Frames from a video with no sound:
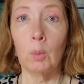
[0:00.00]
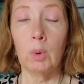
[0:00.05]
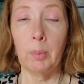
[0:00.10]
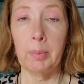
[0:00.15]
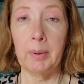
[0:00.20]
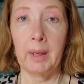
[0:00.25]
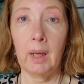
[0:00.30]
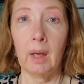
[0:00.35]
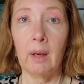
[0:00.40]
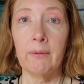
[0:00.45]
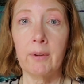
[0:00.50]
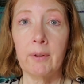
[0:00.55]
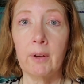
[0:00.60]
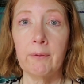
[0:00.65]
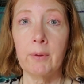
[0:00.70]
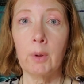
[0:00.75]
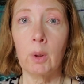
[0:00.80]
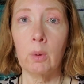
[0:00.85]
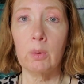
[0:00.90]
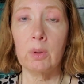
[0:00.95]
We'll pay off
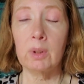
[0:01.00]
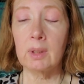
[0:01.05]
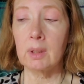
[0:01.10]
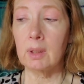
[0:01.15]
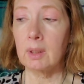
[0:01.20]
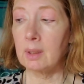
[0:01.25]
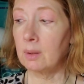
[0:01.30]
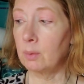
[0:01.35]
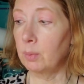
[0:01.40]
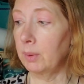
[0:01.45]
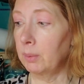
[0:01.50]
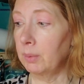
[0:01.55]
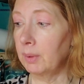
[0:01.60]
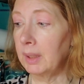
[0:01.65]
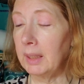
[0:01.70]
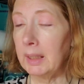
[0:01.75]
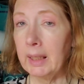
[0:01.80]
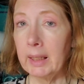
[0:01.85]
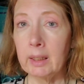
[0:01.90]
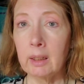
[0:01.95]
our phones because we
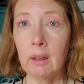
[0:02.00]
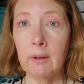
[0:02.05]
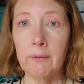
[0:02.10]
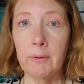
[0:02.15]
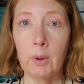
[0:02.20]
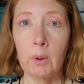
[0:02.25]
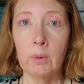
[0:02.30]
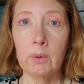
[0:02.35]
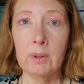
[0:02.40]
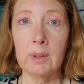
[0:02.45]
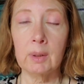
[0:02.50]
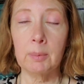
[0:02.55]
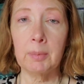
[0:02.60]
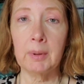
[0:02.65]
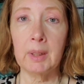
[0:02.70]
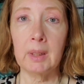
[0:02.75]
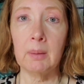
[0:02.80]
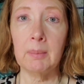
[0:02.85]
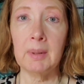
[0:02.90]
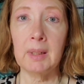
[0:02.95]
really like our
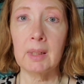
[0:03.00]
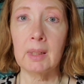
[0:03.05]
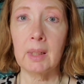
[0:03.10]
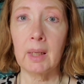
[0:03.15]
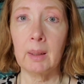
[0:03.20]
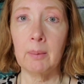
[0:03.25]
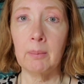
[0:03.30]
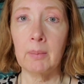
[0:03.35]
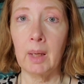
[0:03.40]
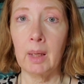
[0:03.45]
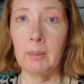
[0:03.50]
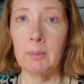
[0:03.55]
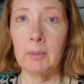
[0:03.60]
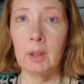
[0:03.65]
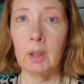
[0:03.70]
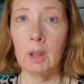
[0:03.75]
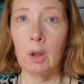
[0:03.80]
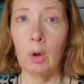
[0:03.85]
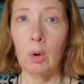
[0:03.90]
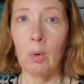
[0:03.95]
phones, but in the meantime
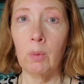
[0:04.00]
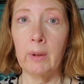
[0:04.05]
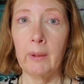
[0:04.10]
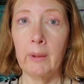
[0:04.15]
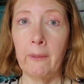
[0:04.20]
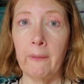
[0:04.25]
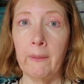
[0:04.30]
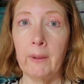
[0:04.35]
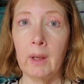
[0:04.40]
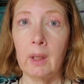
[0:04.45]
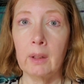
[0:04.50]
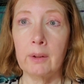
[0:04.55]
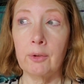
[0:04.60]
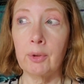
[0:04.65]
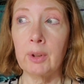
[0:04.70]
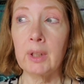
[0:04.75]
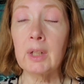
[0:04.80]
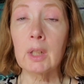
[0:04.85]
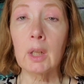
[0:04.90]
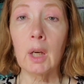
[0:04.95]
I'm going to go with
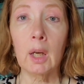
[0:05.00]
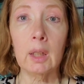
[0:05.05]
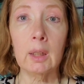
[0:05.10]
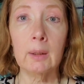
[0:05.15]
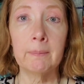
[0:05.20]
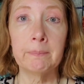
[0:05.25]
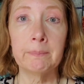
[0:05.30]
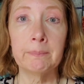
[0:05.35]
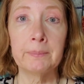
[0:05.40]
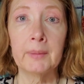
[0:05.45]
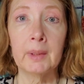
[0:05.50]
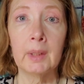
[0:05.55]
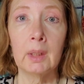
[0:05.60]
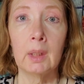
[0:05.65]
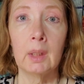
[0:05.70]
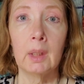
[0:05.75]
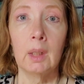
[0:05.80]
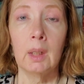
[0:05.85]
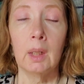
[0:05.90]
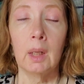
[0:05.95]
Straight Talk.
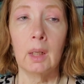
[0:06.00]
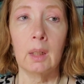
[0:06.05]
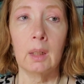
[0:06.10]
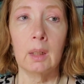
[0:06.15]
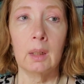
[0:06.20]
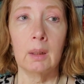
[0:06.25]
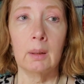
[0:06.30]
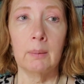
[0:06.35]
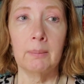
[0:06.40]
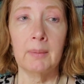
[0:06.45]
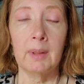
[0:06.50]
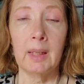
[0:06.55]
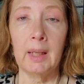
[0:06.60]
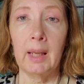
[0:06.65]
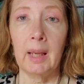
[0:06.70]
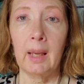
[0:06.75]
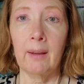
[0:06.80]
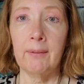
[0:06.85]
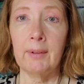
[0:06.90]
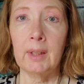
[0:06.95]

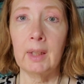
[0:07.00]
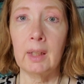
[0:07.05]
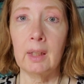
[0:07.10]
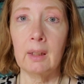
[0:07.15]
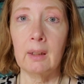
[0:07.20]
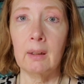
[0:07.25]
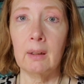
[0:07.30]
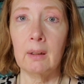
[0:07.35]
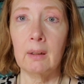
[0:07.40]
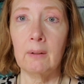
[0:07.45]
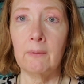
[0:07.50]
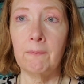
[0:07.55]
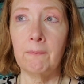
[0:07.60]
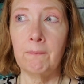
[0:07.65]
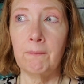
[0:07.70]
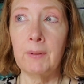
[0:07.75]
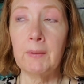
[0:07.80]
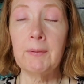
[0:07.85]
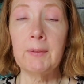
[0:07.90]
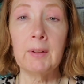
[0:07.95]
They have a
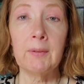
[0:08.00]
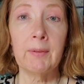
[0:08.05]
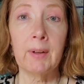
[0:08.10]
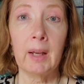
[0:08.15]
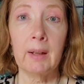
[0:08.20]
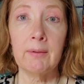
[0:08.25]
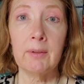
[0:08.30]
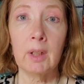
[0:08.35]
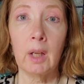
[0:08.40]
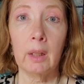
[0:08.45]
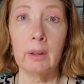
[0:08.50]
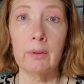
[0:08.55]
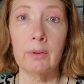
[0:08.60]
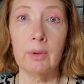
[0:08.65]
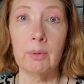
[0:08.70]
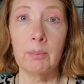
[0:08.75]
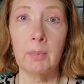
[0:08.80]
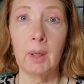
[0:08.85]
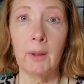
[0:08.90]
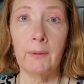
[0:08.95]

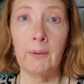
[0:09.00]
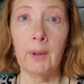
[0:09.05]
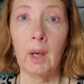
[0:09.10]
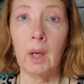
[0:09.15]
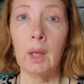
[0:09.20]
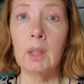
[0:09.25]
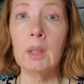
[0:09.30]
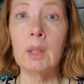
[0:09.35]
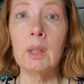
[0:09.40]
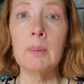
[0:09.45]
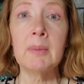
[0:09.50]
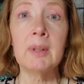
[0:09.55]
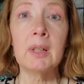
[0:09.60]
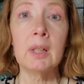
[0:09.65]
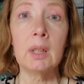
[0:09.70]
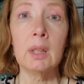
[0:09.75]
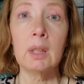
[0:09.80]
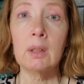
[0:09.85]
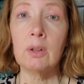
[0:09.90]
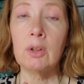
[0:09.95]
$55 a month
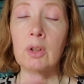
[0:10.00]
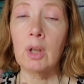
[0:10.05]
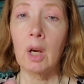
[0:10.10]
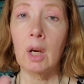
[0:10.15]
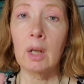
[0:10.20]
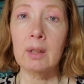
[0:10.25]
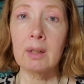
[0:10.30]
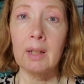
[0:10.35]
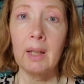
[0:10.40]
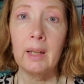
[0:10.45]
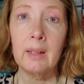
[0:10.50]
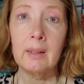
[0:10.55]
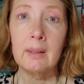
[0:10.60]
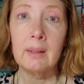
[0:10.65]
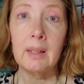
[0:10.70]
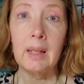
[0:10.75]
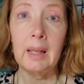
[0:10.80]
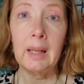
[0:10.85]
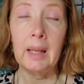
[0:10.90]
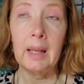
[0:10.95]
unlimited talk,
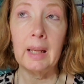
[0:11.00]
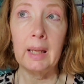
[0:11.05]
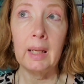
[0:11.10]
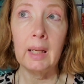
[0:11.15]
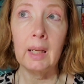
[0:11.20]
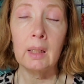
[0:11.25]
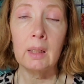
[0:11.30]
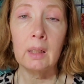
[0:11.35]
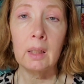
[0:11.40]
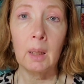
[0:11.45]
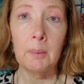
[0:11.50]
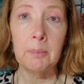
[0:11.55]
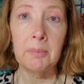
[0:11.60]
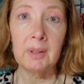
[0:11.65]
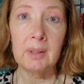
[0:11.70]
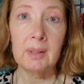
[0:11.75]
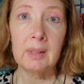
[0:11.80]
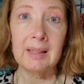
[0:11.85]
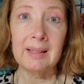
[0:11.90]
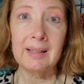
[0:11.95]
text, and
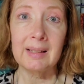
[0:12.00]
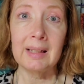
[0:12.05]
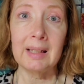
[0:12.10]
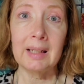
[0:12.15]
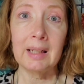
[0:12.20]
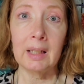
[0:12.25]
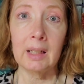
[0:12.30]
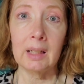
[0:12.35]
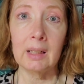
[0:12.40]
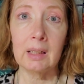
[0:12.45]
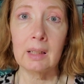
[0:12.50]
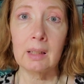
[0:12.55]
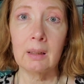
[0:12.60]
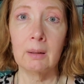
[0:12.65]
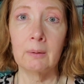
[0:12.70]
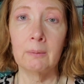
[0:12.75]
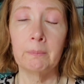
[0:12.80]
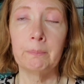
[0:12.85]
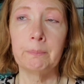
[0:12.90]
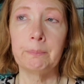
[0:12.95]
up to 60 gigs